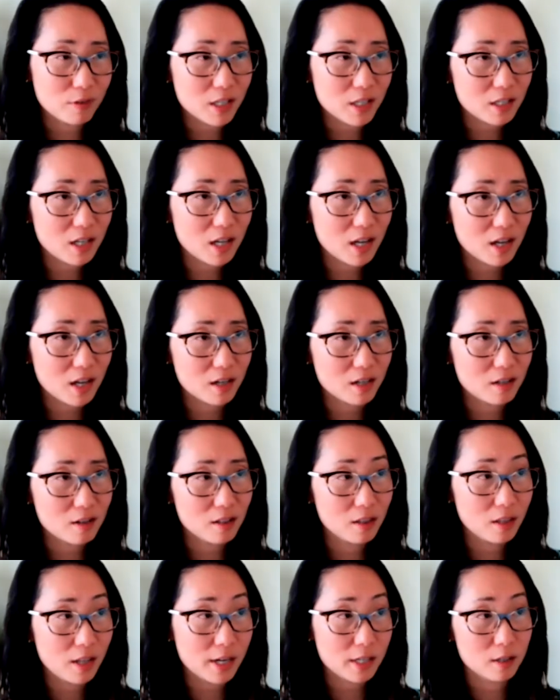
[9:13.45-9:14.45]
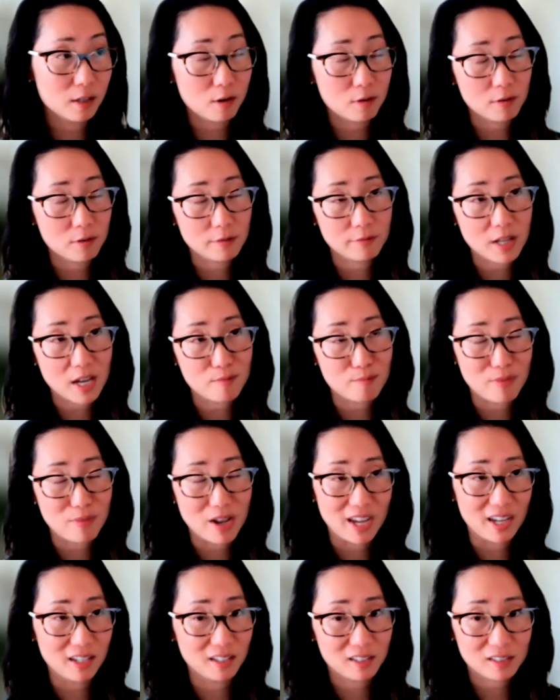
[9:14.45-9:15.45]
we can let go of that
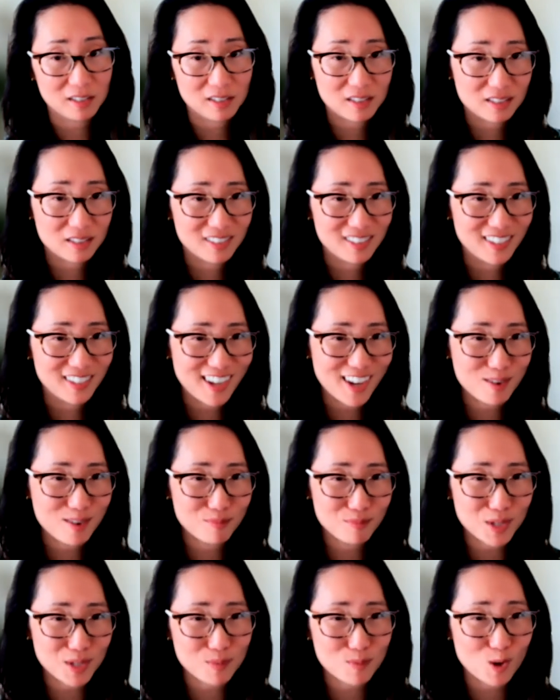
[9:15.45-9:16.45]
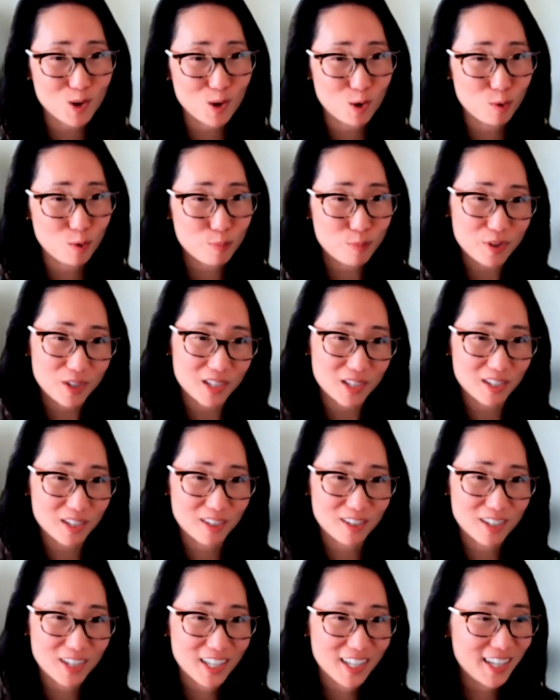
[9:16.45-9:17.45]
bias and be more
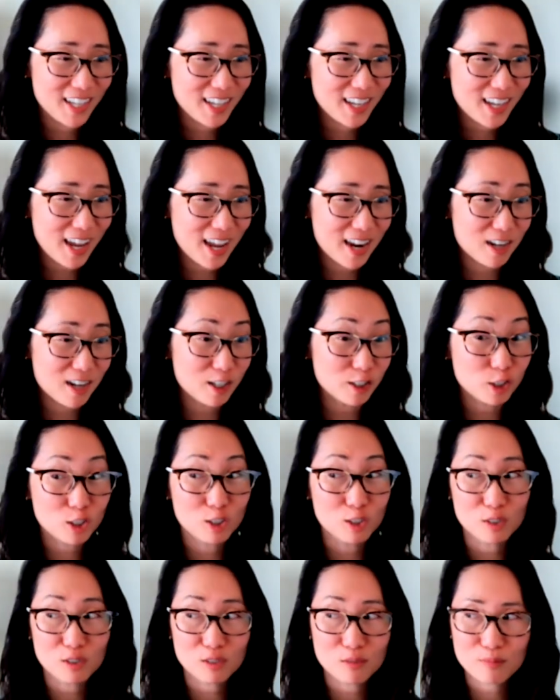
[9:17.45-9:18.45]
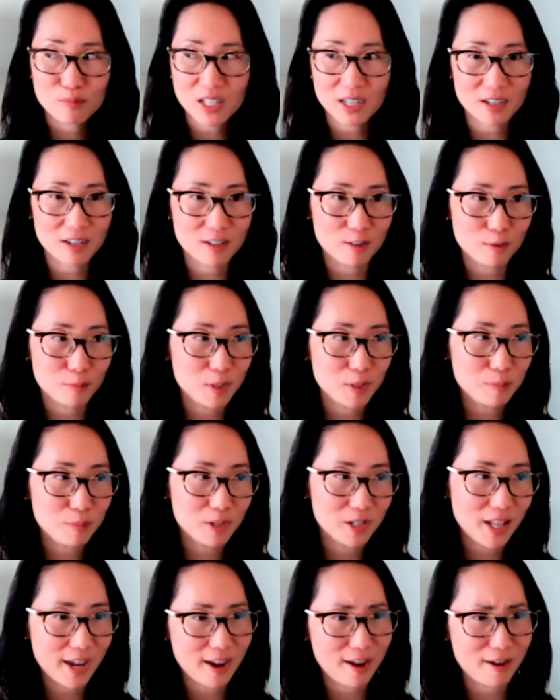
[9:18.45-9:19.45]
open and assume that other
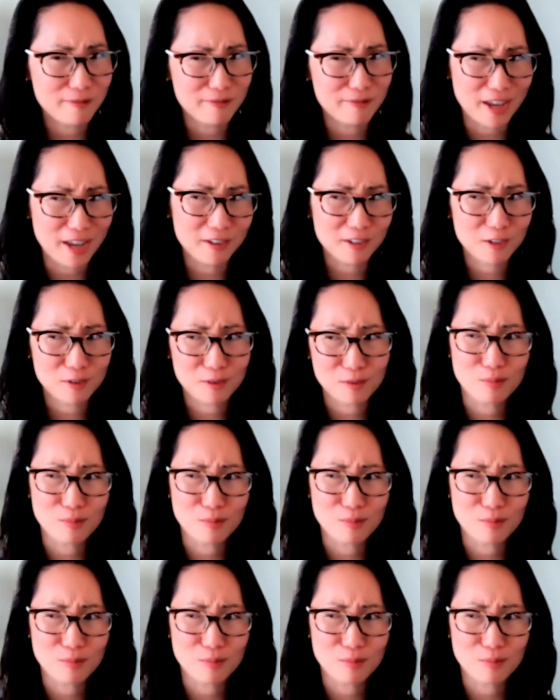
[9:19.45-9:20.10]
people have value to